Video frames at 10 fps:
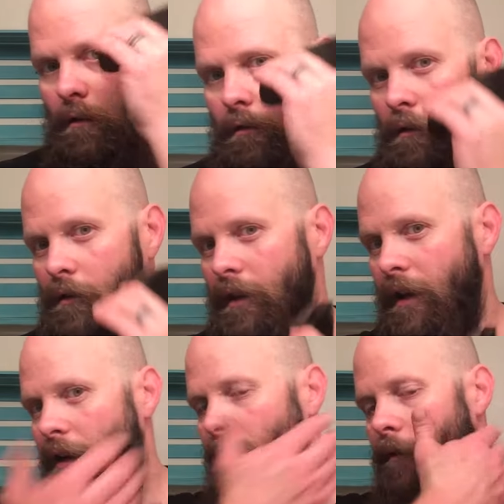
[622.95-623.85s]
you know, they
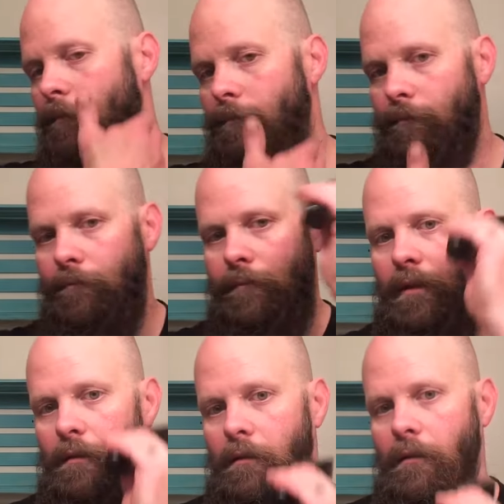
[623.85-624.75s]
kind
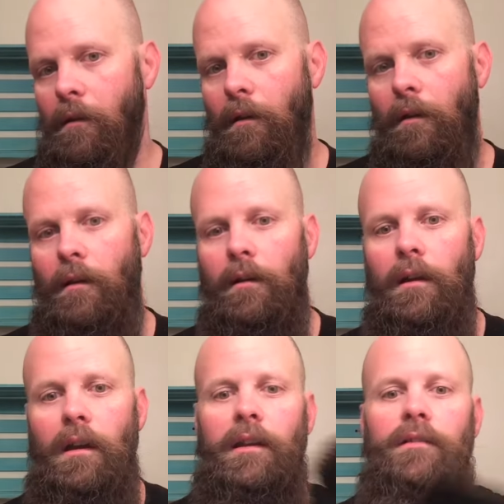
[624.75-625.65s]

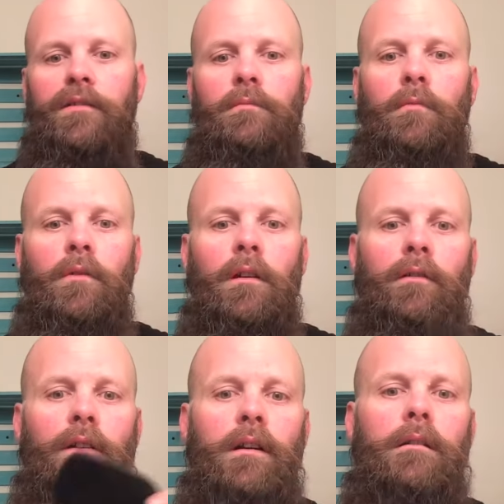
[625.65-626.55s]
of gives you more of